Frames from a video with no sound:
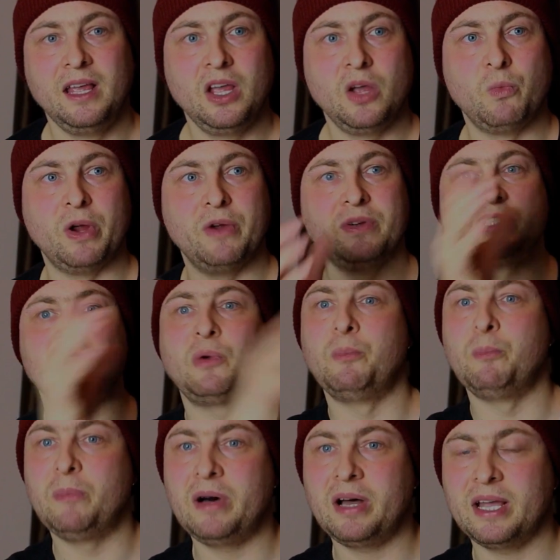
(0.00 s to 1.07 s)
Whereas
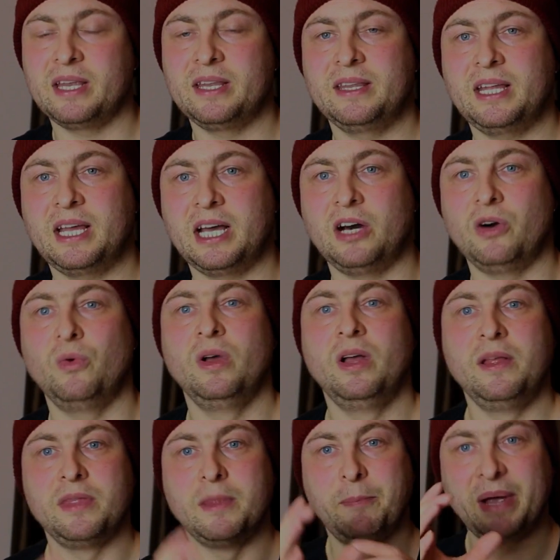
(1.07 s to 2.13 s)
on mine now,
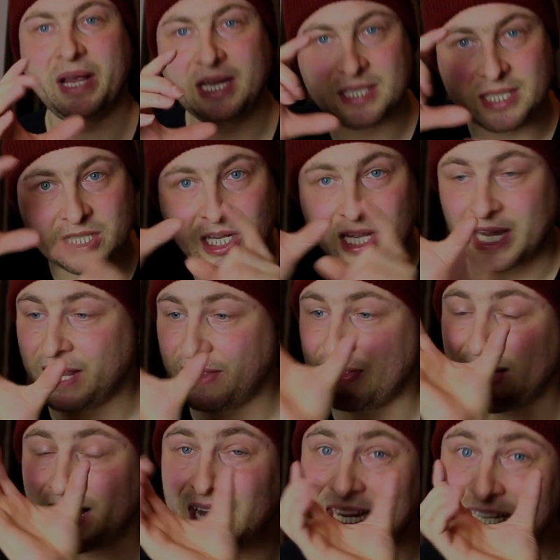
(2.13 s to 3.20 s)
the base is like
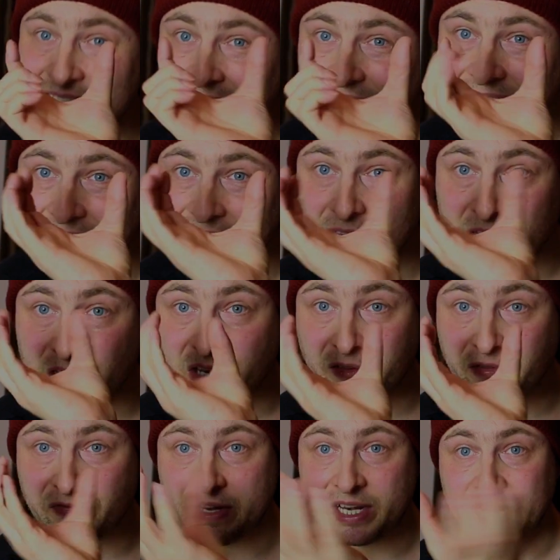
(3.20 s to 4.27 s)
that. It's like you can
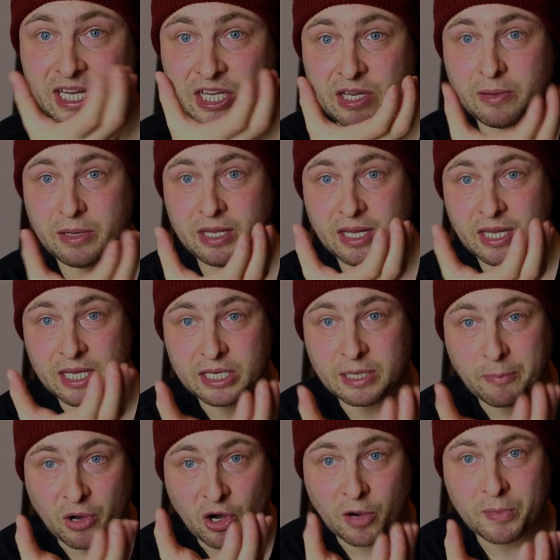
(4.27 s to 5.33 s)
fit it in your
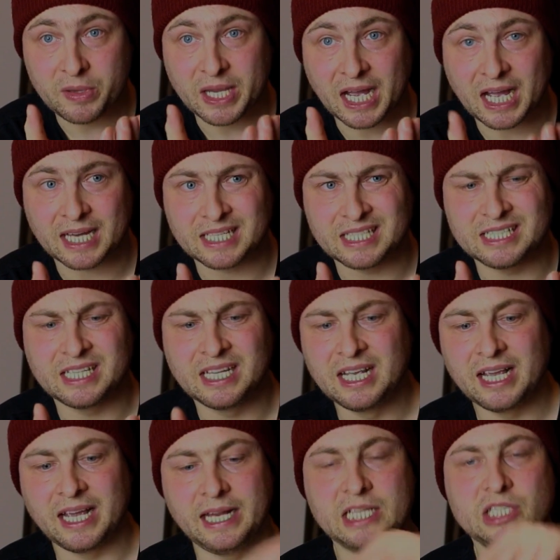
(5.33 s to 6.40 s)
palm of your hand,
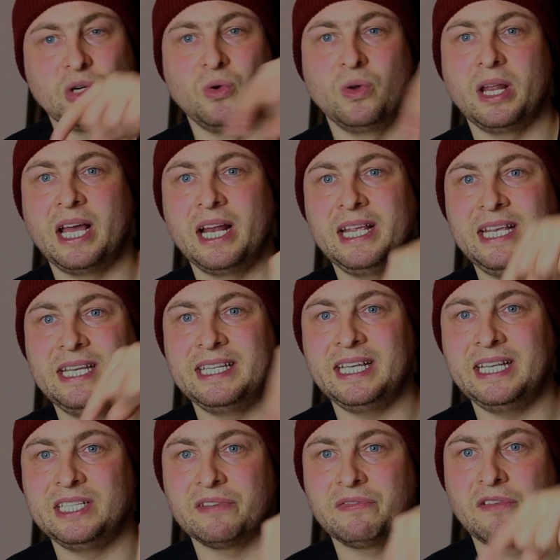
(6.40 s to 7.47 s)
and it's all
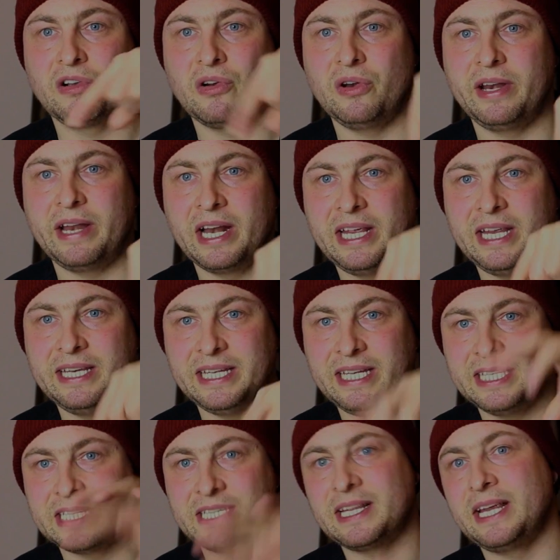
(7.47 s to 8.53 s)
LED, different coloured
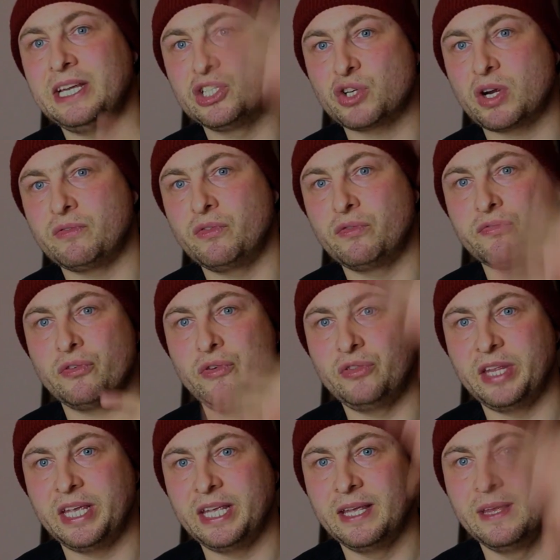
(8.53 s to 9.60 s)
LEDs, and they travel through
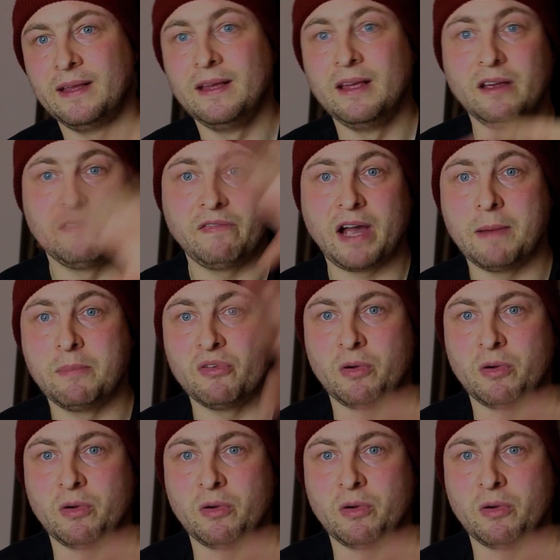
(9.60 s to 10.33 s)
the fibre